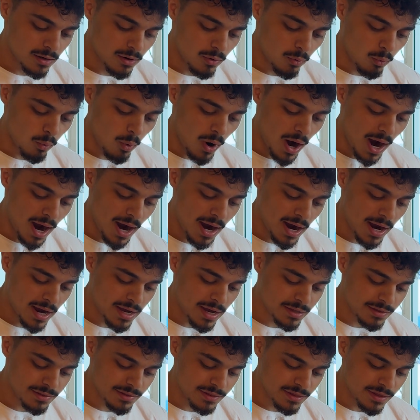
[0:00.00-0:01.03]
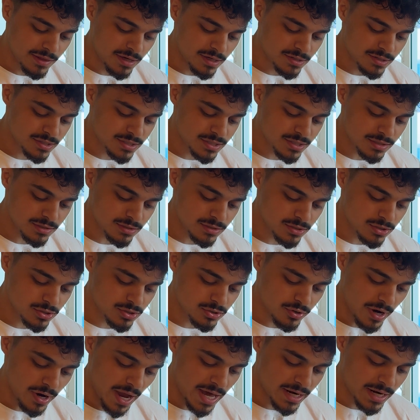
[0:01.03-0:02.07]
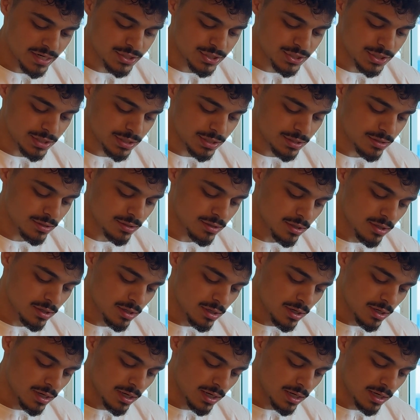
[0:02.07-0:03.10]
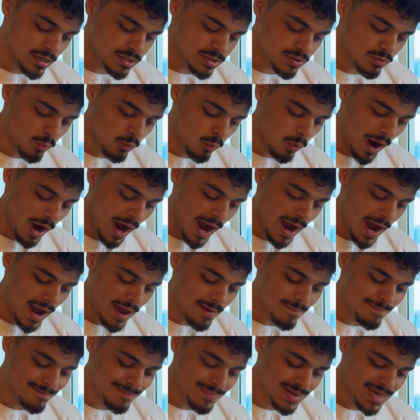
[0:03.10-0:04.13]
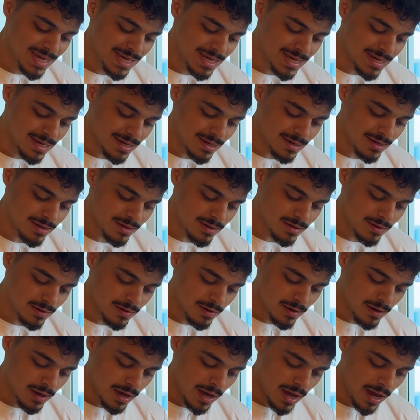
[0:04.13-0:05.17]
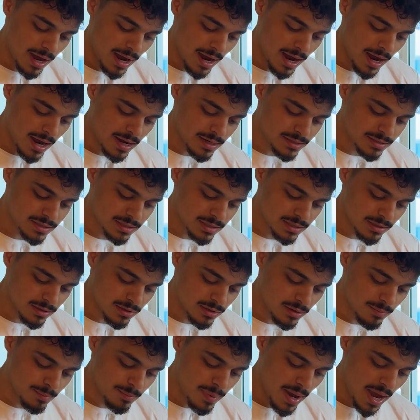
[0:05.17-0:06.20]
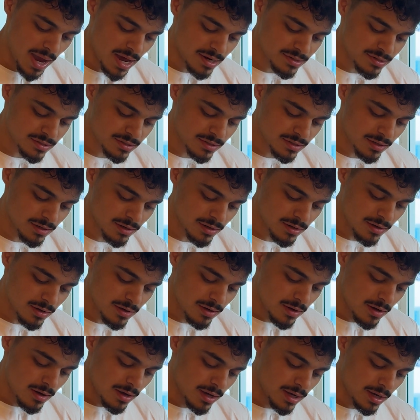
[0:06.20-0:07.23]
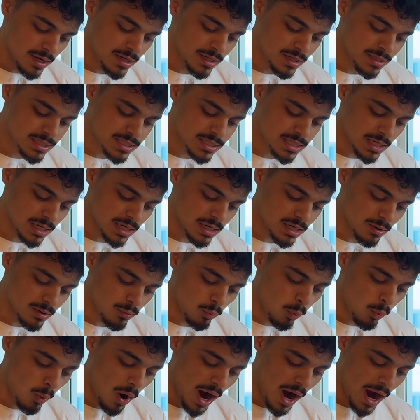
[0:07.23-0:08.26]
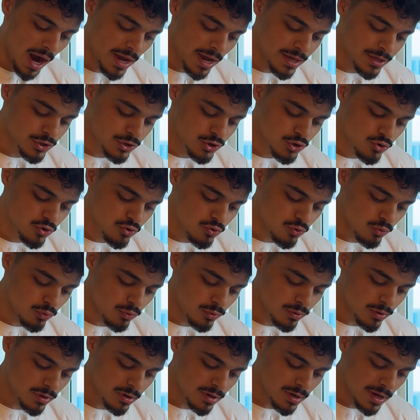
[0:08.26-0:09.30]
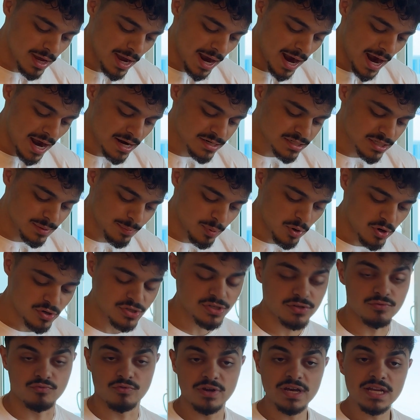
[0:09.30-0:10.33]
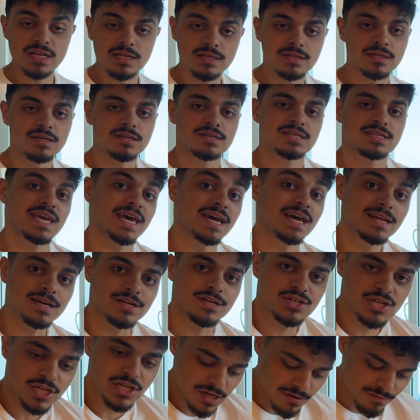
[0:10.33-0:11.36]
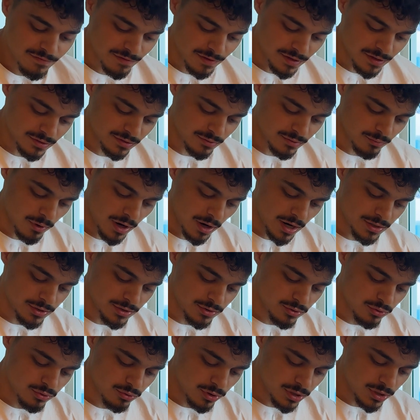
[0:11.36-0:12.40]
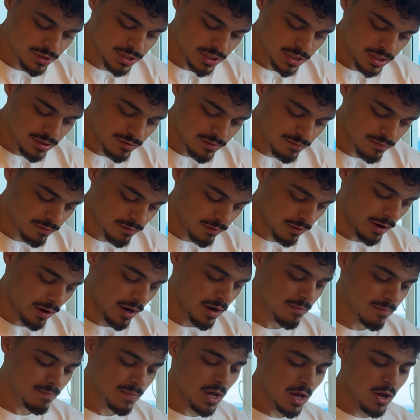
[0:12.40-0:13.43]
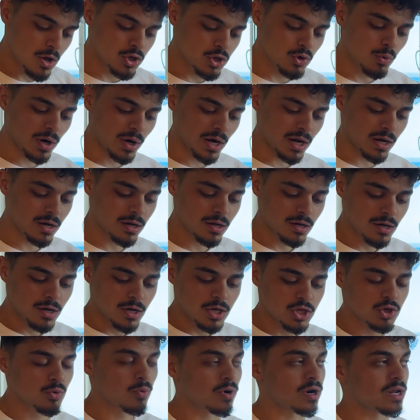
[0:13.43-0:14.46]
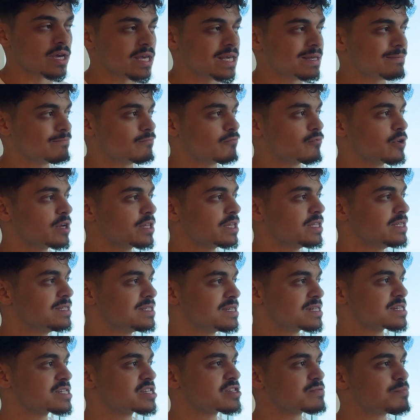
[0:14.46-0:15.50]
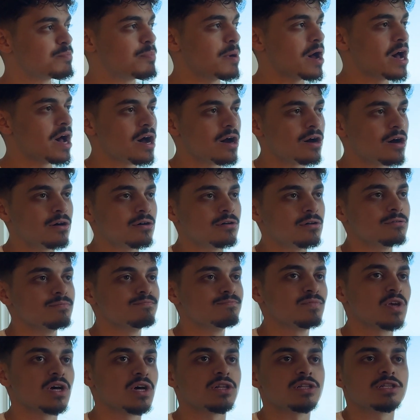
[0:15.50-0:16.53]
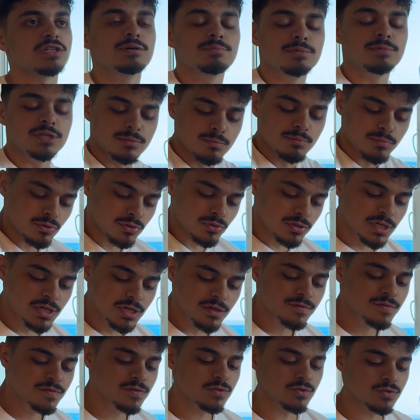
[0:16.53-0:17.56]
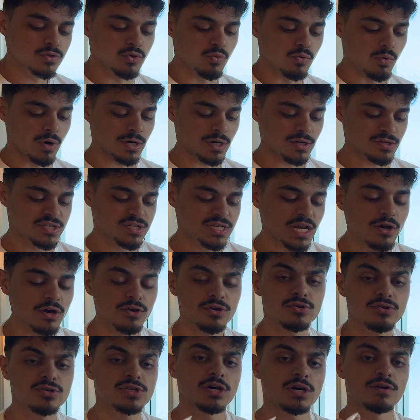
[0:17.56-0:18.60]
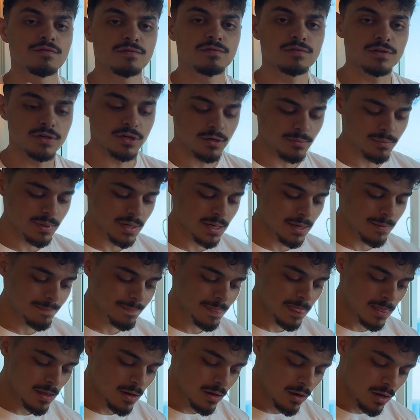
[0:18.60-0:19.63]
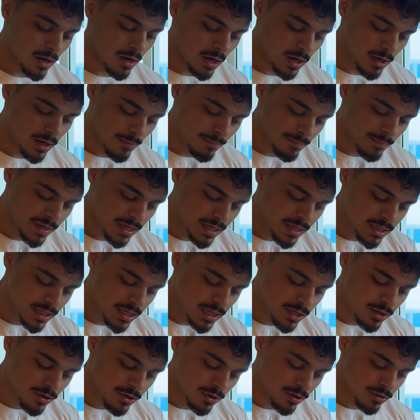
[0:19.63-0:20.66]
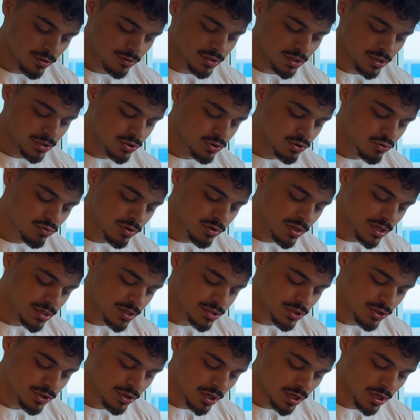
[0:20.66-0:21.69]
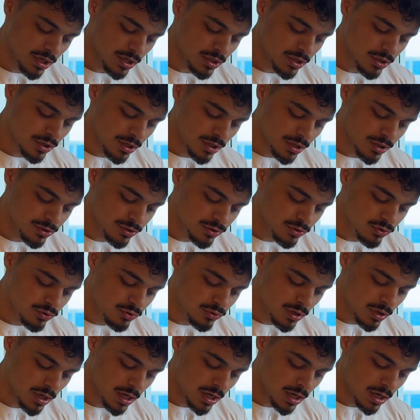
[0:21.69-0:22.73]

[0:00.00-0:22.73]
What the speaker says: Why this strategy? It's why me as the best. It's why you, as the person reading this, can achieve this. Why you achieve, okay? You want to really dispel limiting beliefs. You want to sell yourself a little bit. In here, to do this, you're gonna do